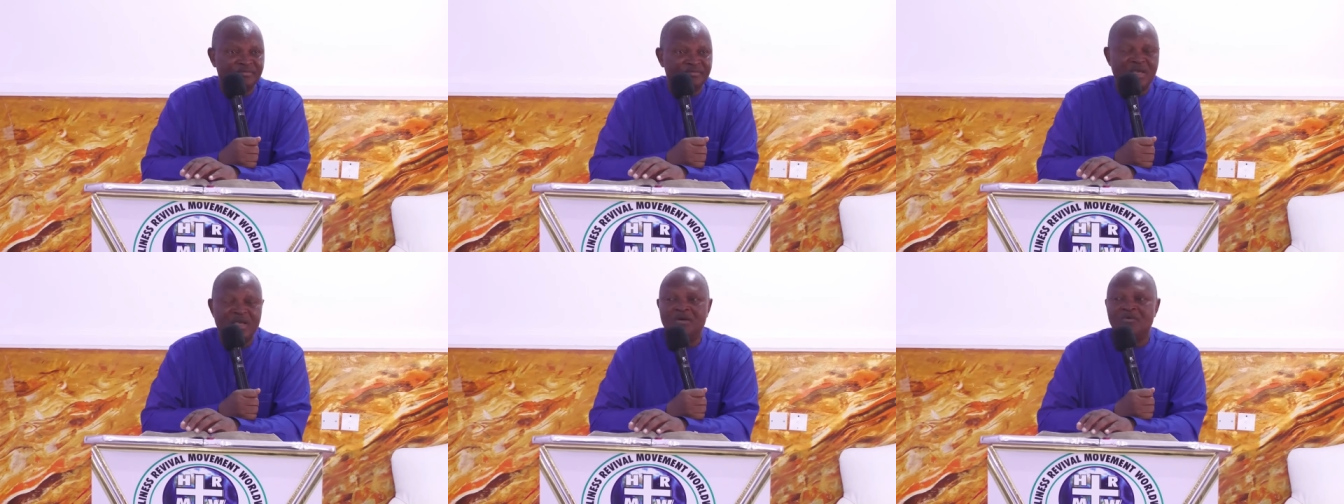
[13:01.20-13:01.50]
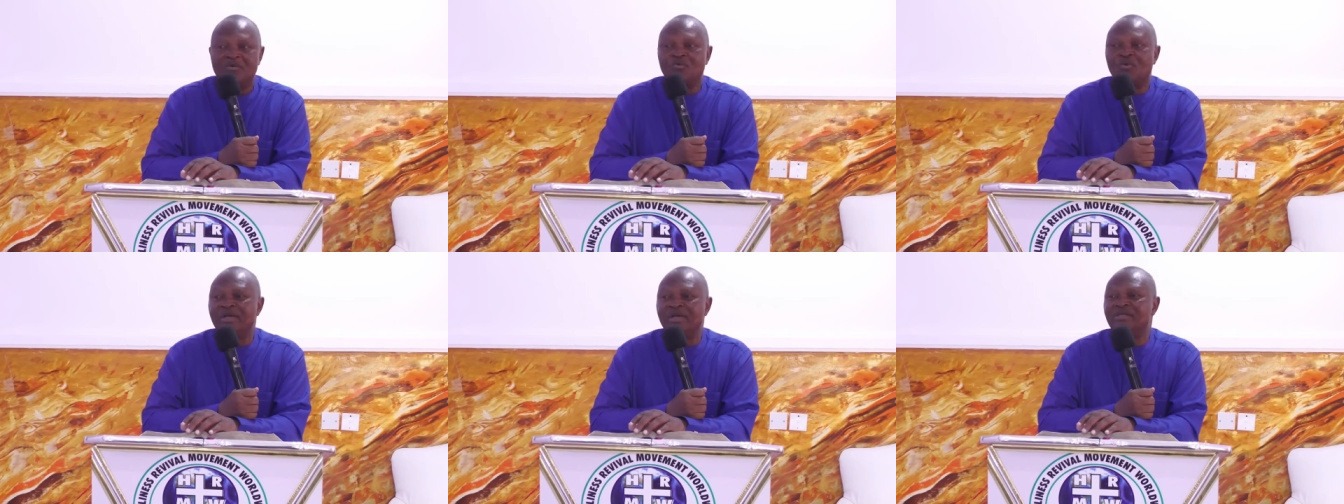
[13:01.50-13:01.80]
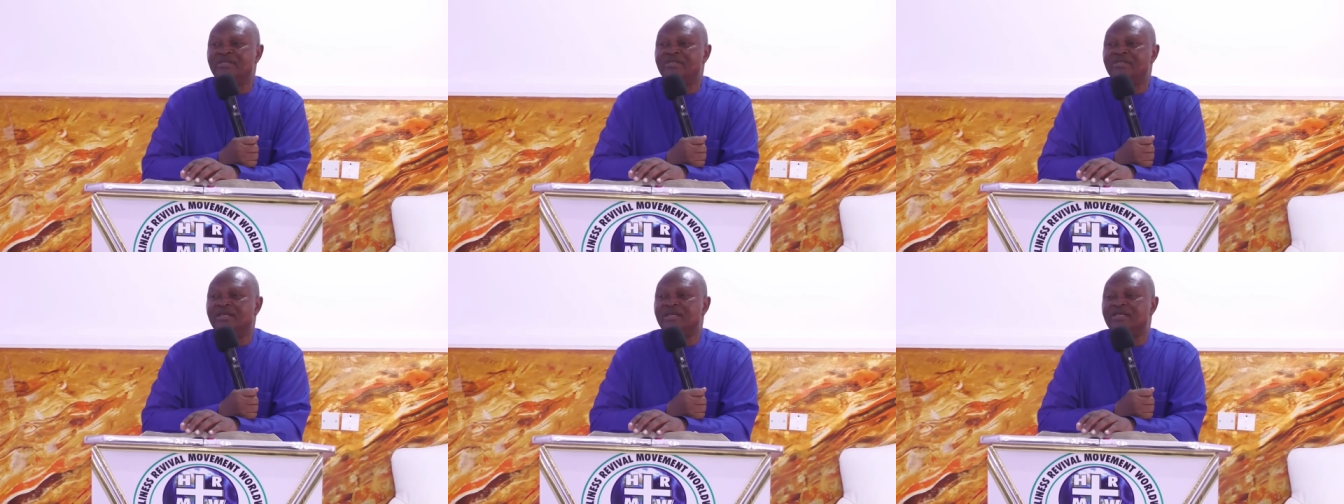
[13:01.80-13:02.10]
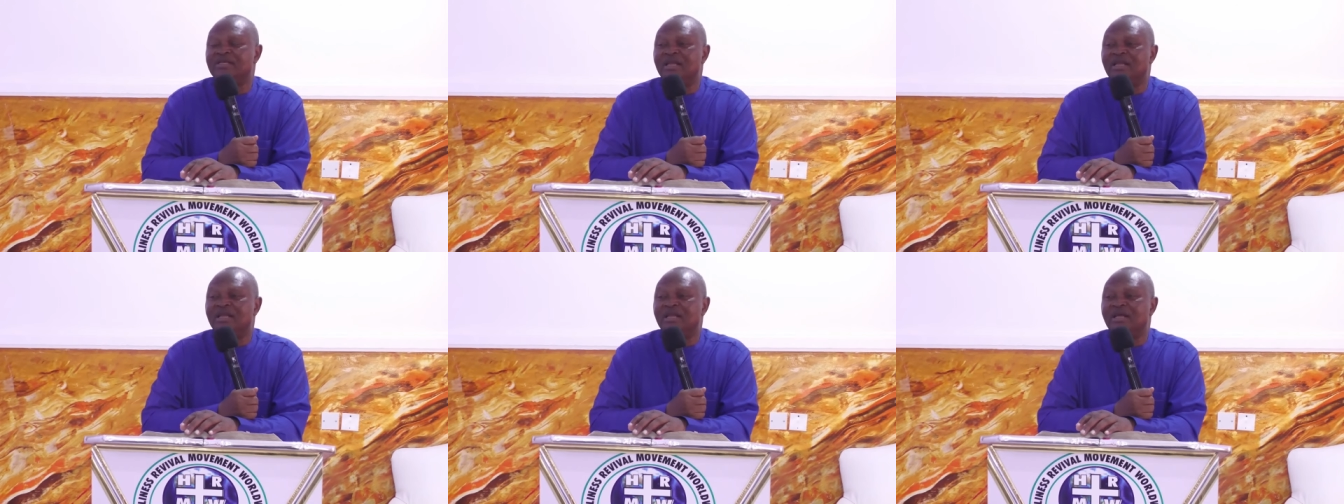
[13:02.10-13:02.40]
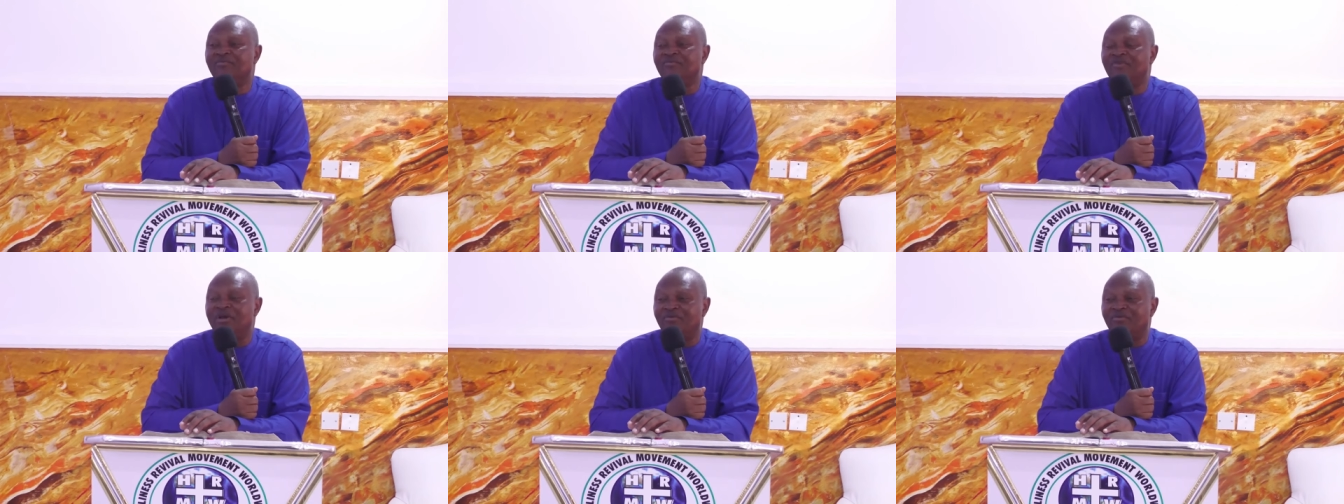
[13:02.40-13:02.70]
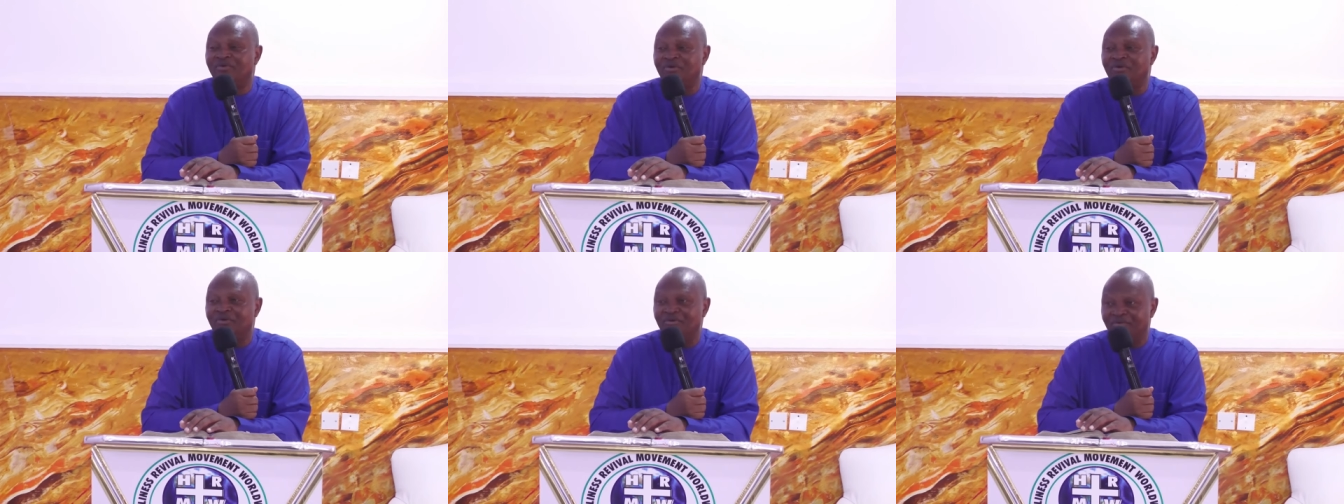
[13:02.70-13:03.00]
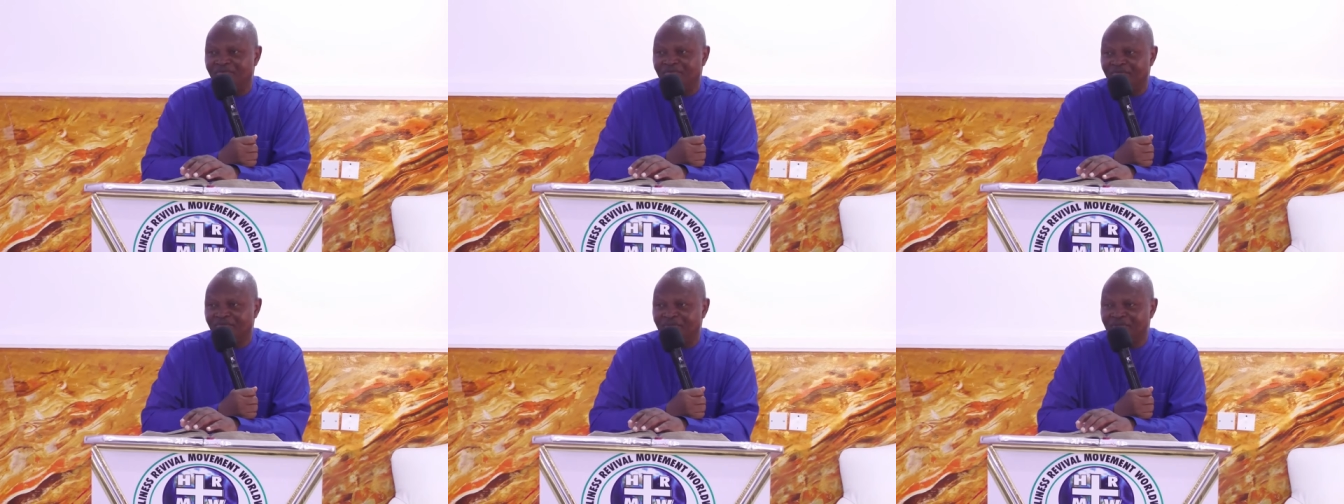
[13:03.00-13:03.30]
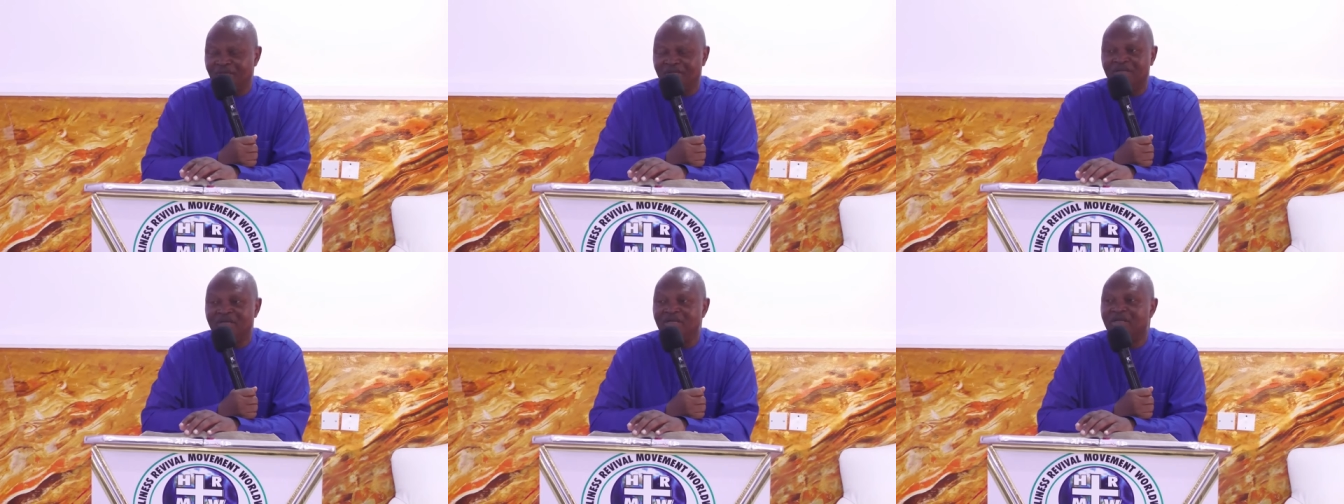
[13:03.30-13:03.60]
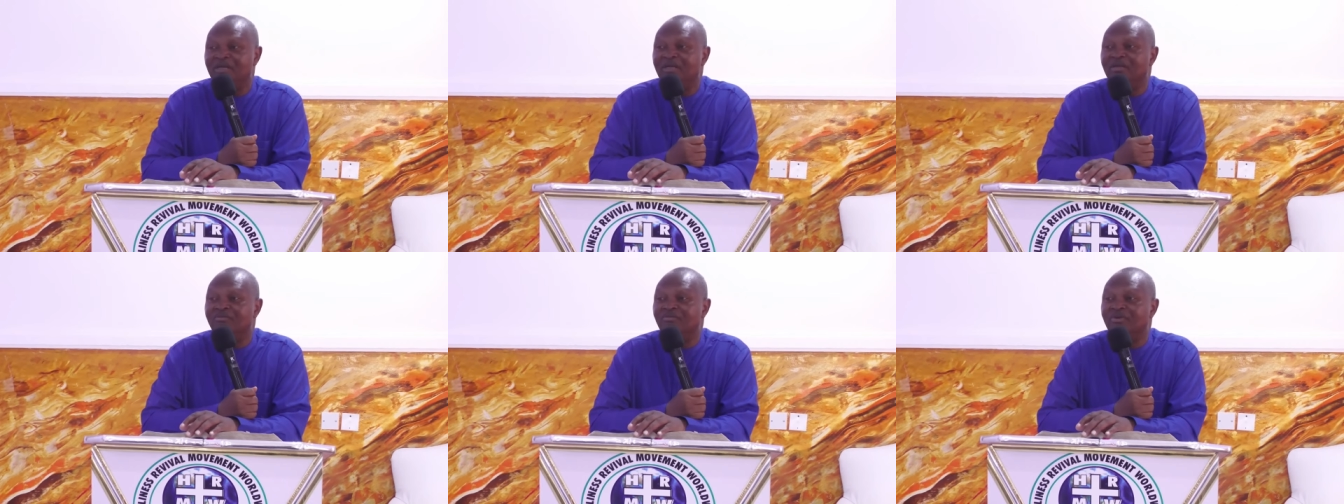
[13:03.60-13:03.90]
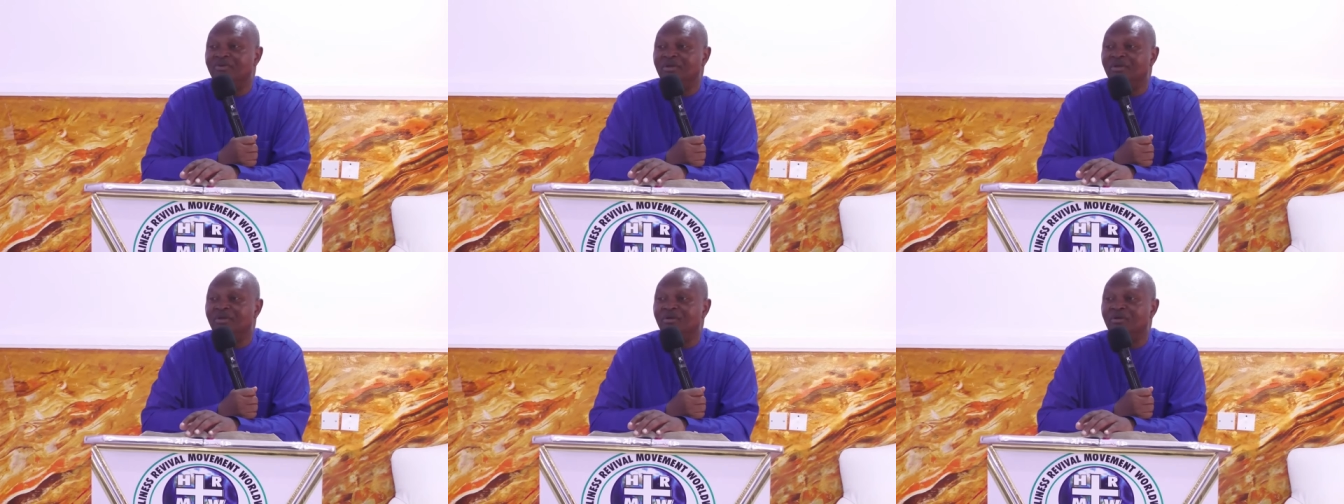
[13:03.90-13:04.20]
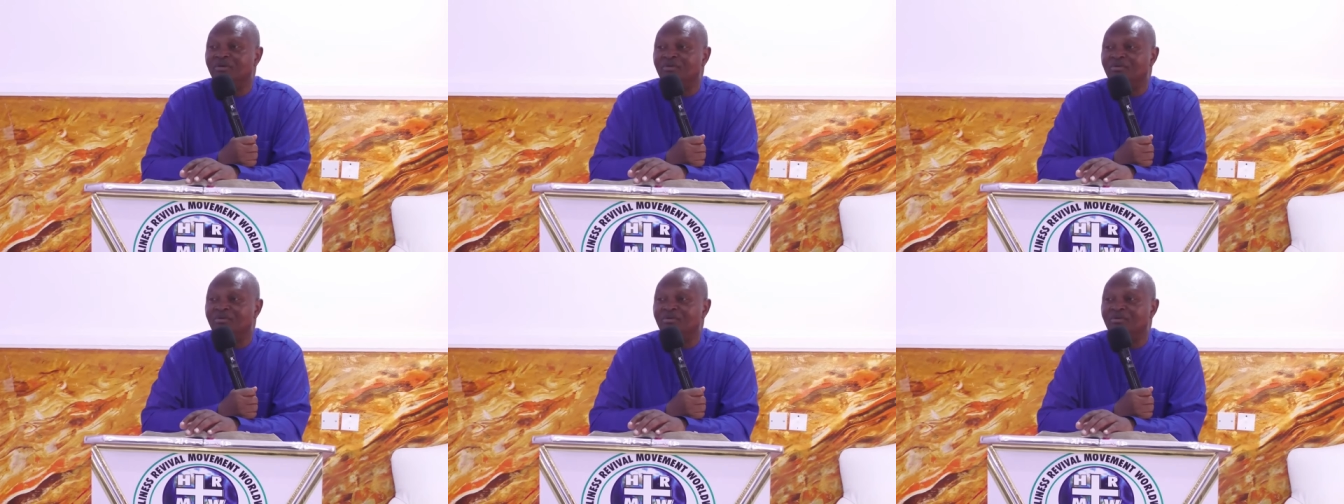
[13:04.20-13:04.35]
When Satan left heaven, he didn't live alone.